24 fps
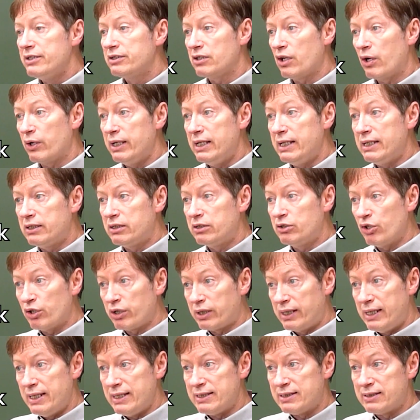So he
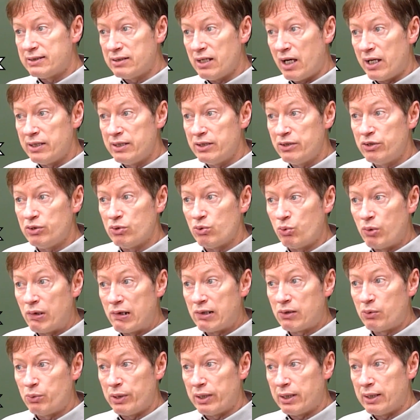took his son to
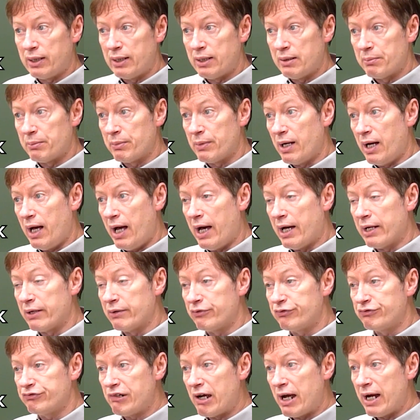work with him on
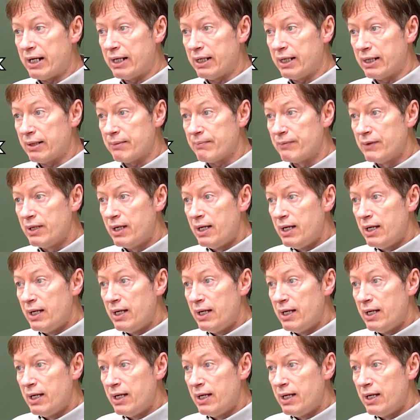Friday.